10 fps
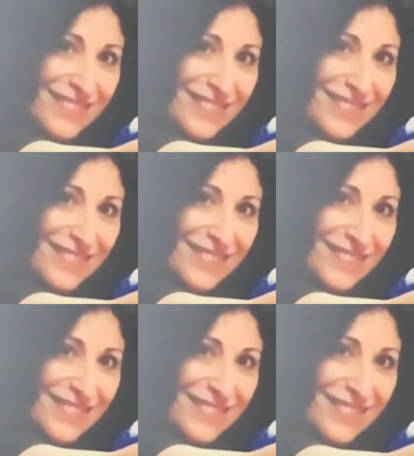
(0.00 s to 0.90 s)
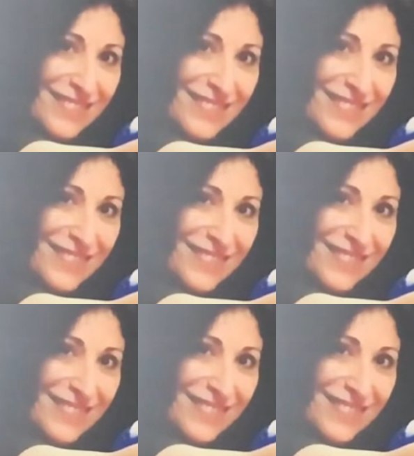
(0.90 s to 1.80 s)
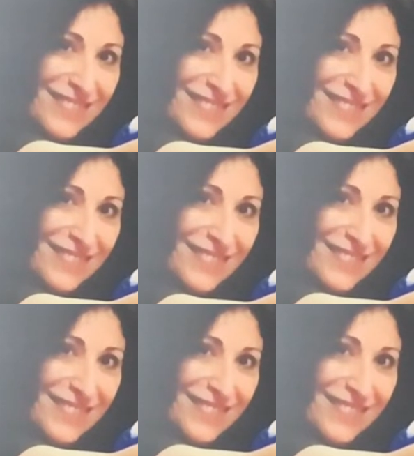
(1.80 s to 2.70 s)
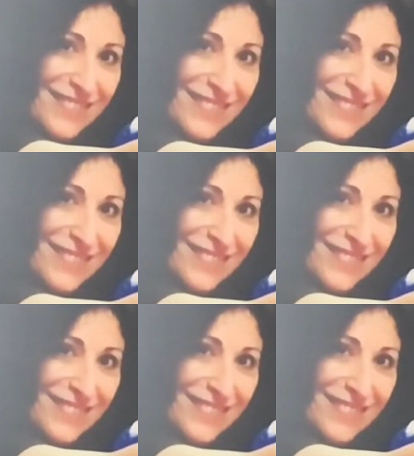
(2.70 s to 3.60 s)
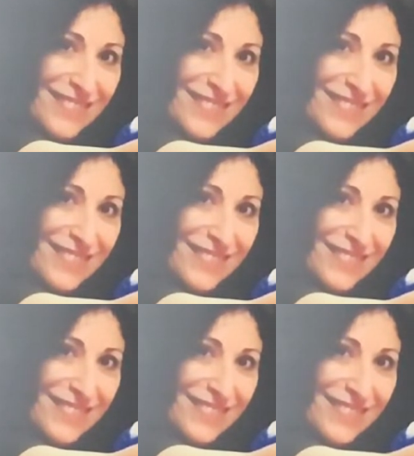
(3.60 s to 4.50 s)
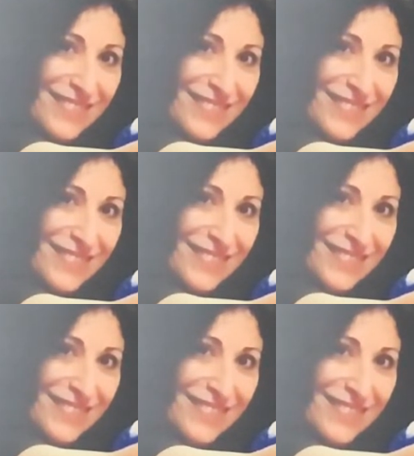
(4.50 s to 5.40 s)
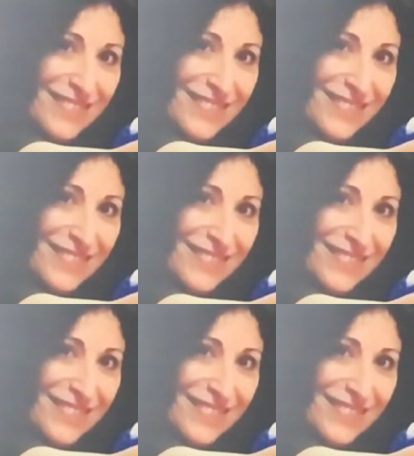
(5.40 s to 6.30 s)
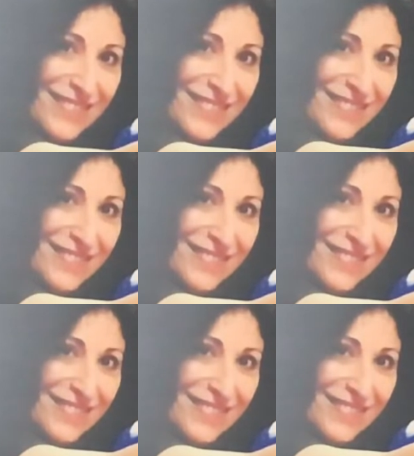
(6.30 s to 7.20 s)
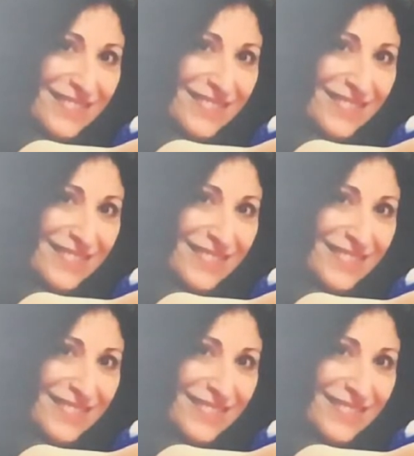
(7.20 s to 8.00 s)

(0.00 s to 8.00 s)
The person shown says nothing.